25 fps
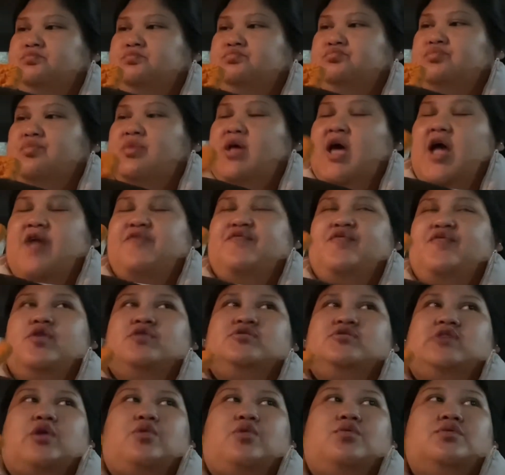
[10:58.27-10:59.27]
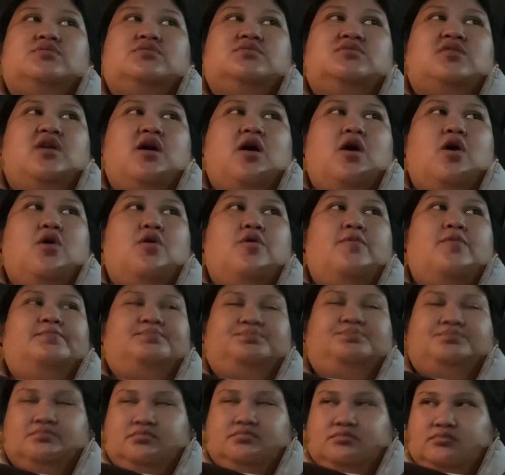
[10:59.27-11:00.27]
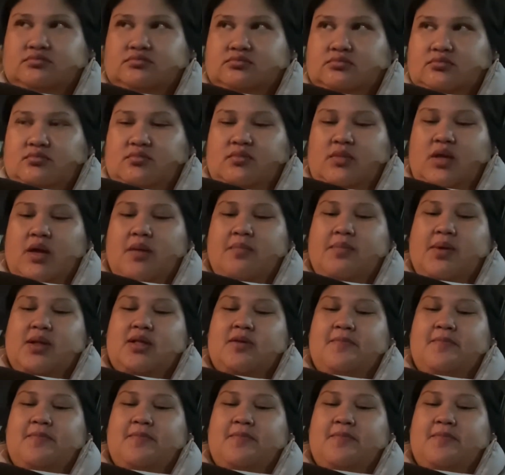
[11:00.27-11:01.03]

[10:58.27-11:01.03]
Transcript: At first I couldn't tell, but